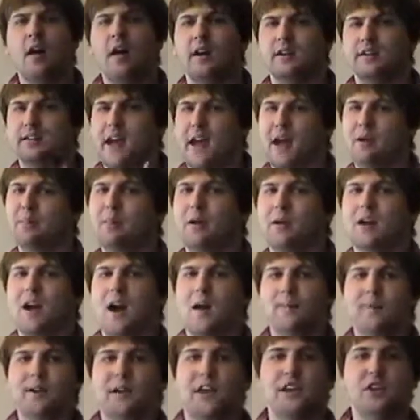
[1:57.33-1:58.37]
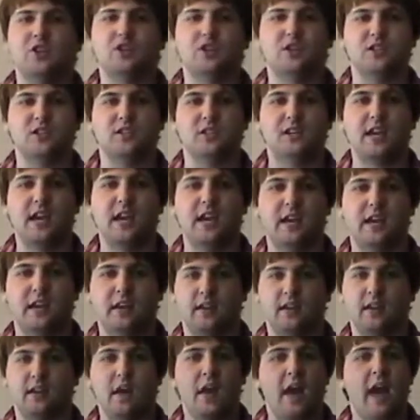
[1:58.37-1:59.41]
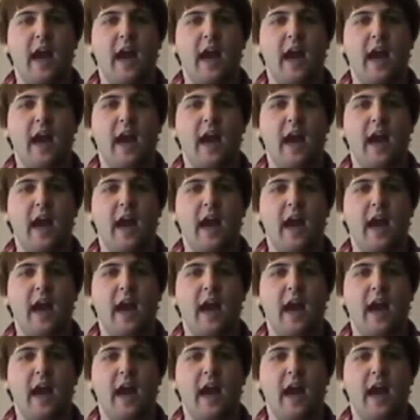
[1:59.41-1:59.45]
attack by combination is king.